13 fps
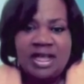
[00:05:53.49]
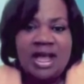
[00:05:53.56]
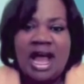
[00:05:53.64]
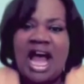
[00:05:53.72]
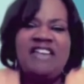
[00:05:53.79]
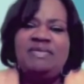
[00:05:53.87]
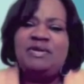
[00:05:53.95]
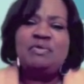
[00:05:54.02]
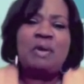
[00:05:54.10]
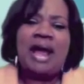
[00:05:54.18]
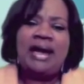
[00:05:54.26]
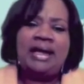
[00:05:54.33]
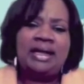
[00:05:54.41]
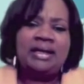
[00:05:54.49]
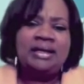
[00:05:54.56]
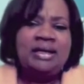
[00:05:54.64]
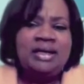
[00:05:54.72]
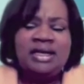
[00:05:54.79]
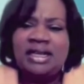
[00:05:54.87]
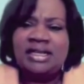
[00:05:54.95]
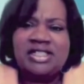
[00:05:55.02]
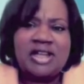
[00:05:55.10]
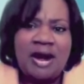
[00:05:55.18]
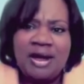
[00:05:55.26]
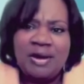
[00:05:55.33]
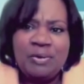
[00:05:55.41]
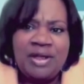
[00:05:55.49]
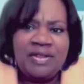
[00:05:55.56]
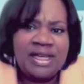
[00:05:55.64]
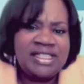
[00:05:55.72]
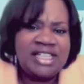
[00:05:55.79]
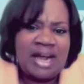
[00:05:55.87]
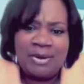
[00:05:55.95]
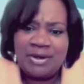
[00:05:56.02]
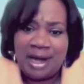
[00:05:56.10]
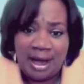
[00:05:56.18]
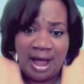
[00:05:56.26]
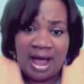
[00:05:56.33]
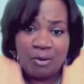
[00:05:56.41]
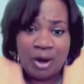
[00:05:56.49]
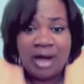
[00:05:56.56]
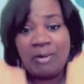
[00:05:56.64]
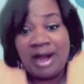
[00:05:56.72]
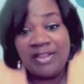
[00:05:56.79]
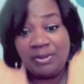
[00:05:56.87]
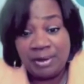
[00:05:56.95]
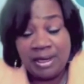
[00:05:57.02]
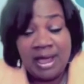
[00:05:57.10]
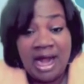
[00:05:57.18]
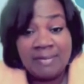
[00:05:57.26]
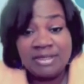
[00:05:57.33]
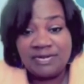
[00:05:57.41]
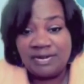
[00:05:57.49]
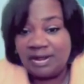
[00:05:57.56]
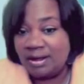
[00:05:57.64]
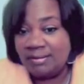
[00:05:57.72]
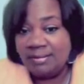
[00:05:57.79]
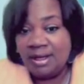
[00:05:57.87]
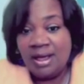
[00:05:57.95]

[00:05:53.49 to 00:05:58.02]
I've been writing. It started with Examiner.com where I write 3 columns for them.